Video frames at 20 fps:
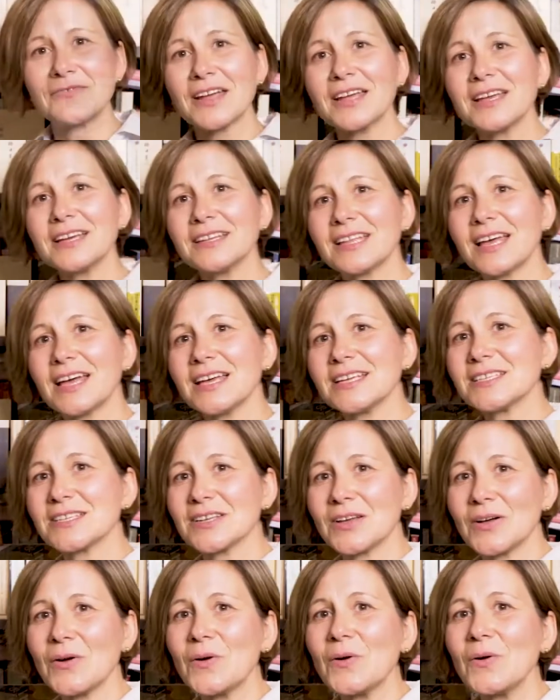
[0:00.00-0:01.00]
recognize
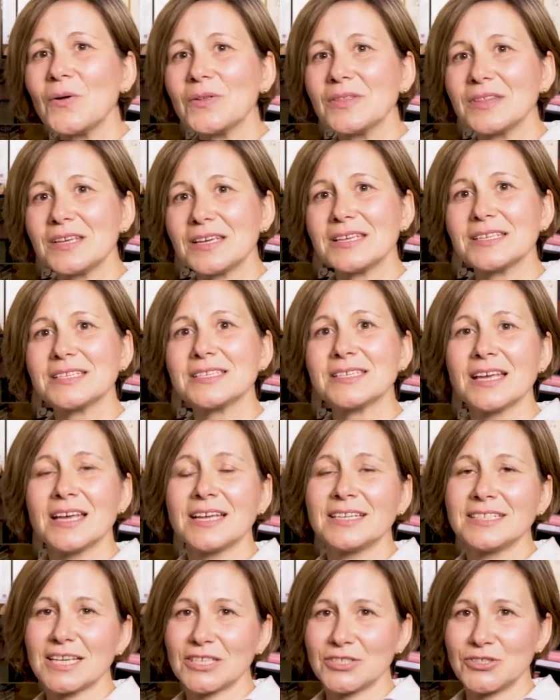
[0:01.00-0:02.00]
all these
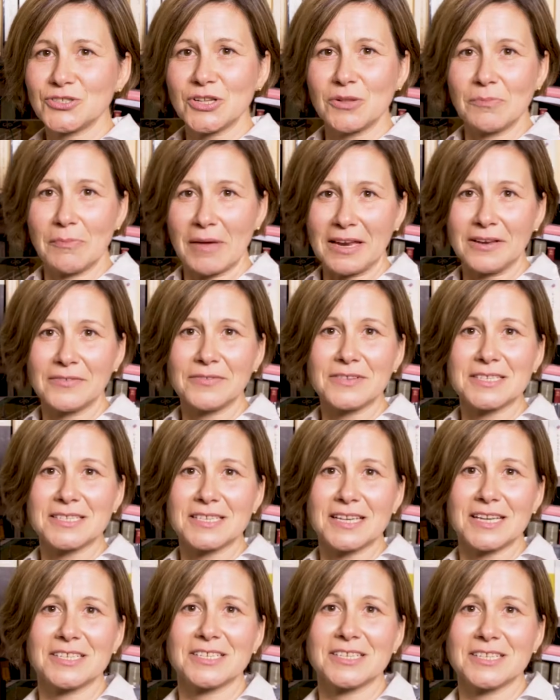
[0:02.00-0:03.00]
textual
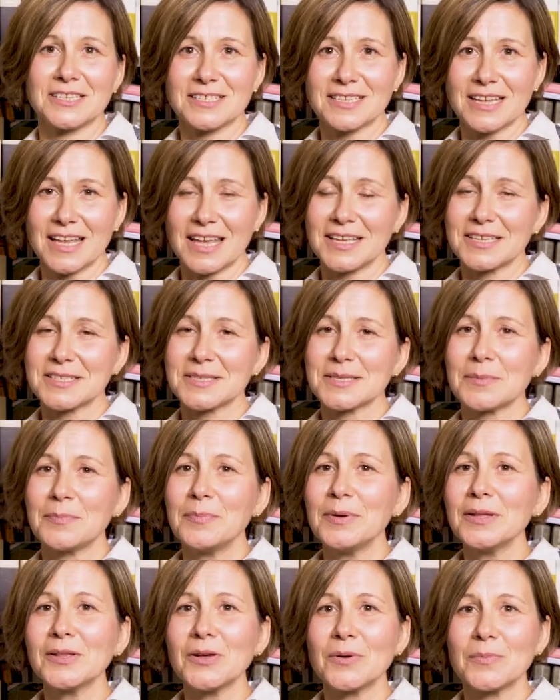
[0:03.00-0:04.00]
manifestations as the
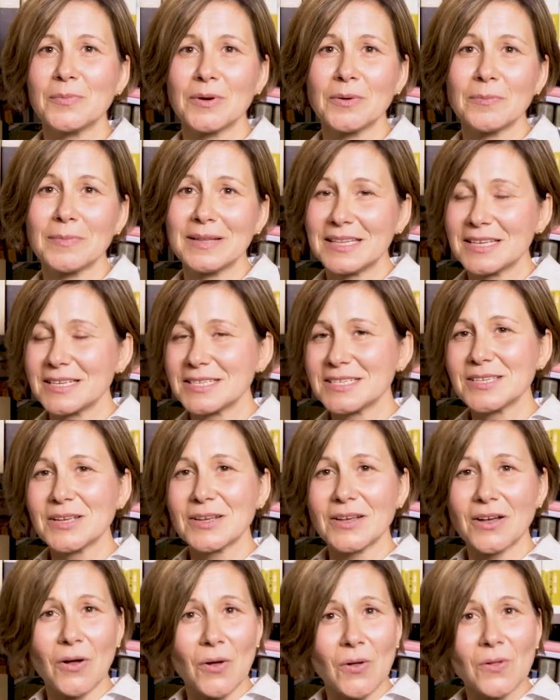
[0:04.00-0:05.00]
pillow book, but they're
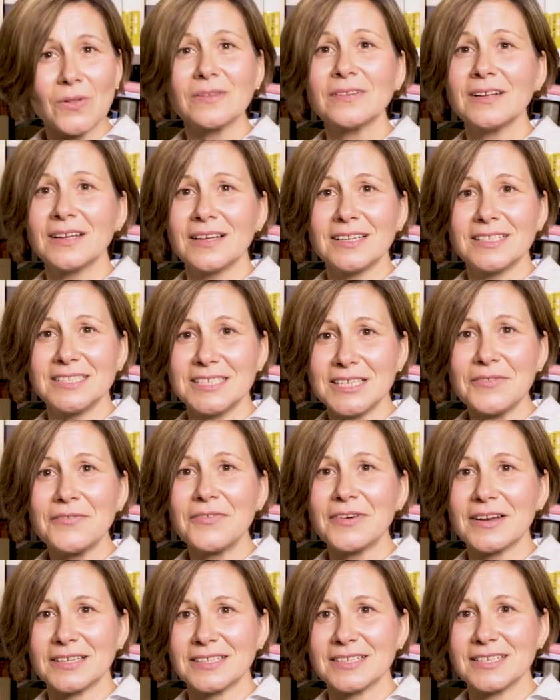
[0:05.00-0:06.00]
all
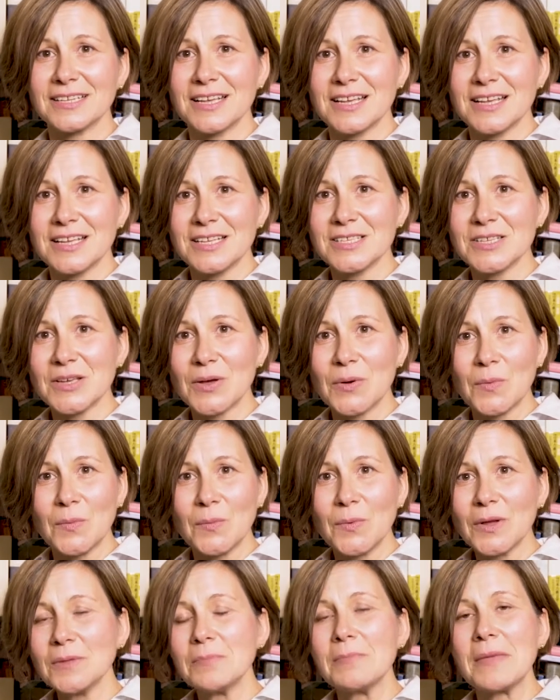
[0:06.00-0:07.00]
different. So
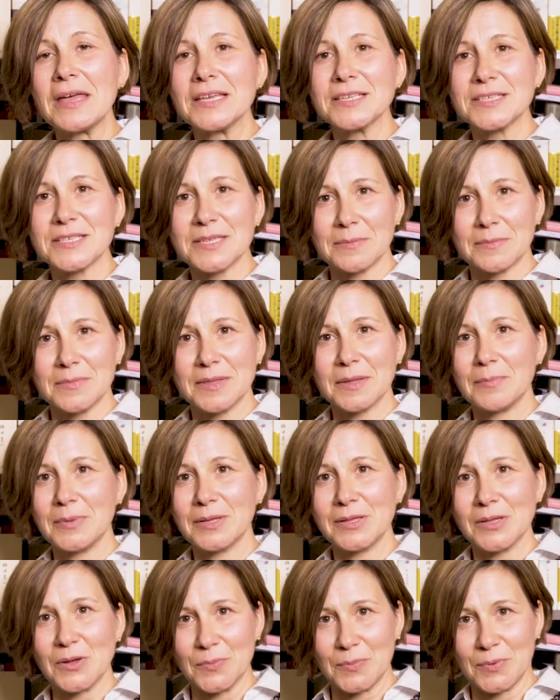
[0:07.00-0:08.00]
what makes them the
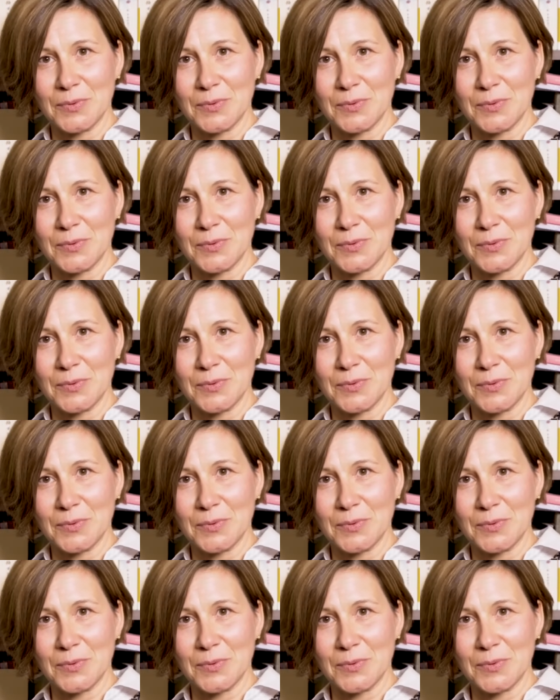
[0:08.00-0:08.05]
pillow